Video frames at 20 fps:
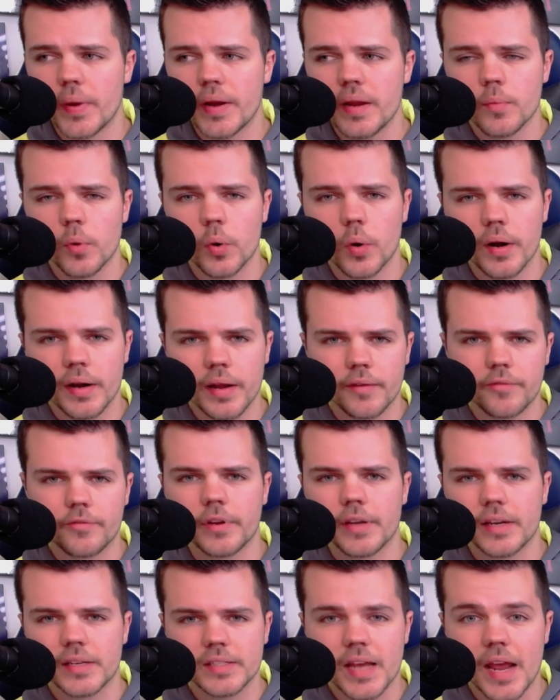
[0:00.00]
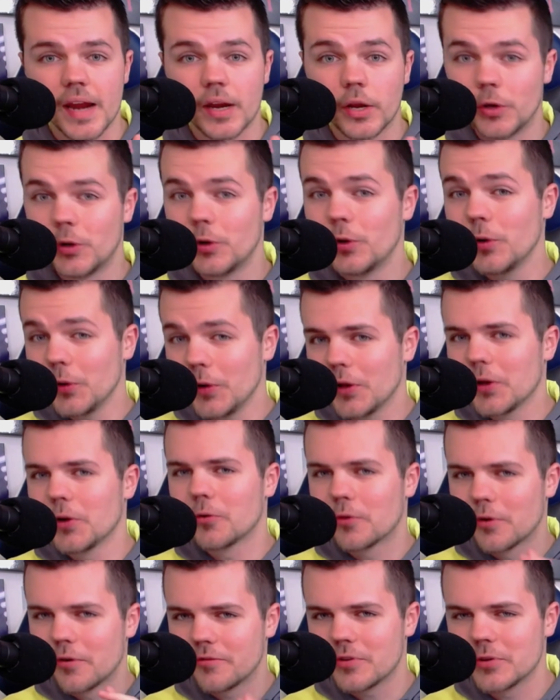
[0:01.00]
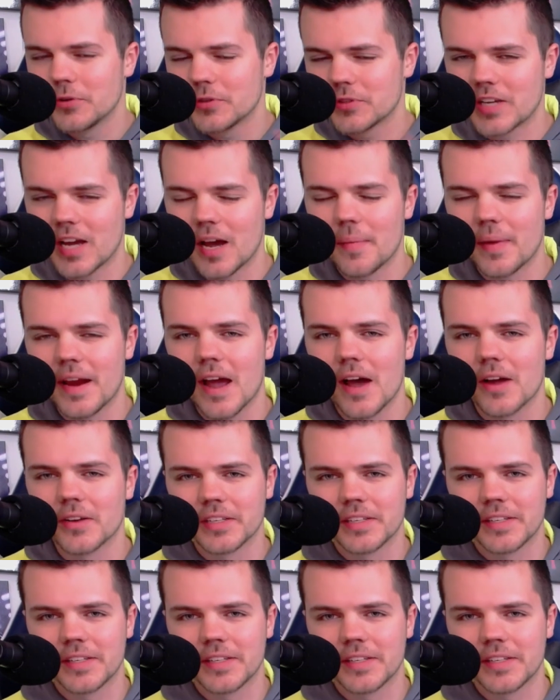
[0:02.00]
many more Netflix and Hulu reviews coming out